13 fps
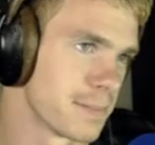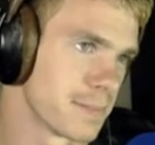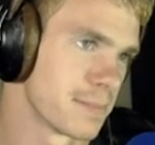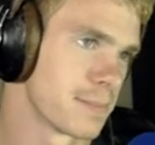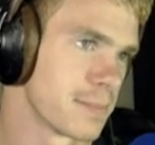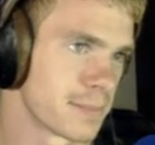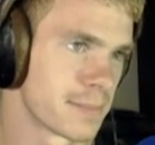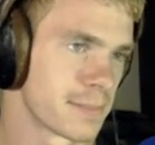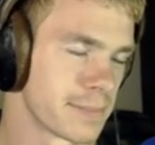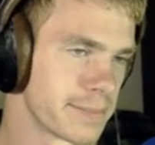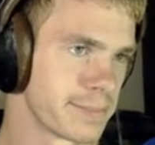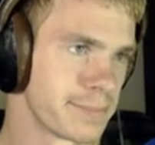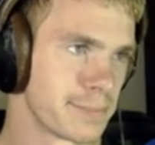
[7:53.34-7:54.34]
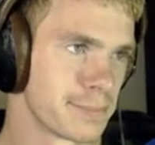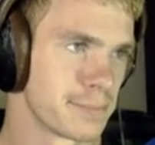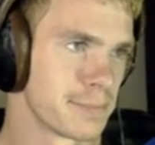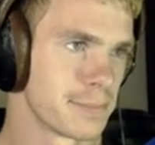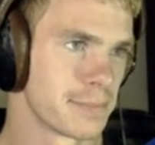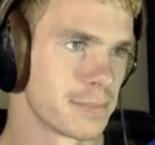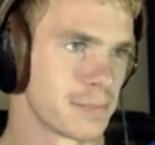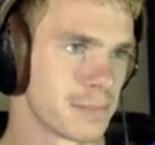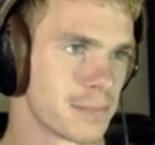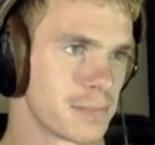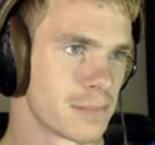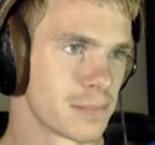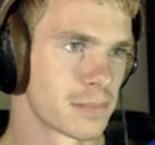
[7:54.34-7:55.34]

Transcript: Nobody speaks.